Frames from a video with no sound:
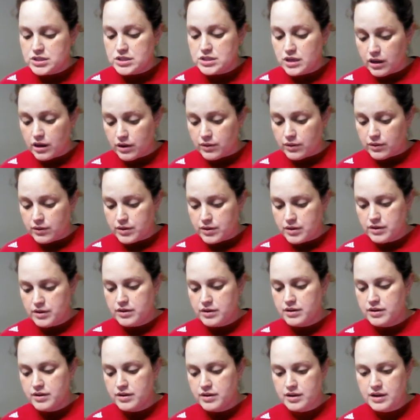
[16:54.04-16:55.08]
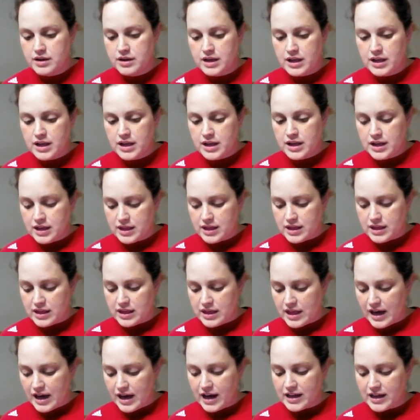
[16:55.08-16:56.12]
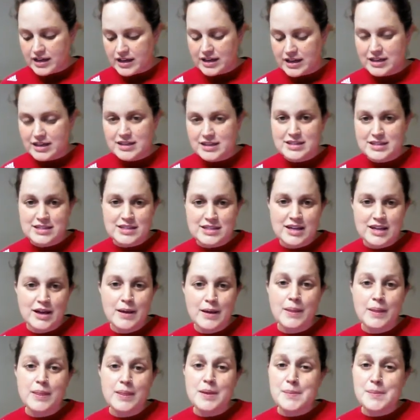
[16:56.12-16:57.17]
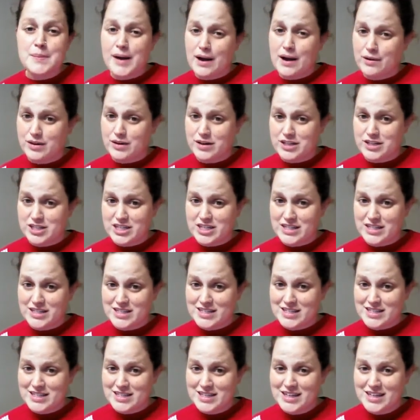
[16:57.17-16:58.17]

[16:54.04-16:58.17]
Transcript: So that is the Powersheets,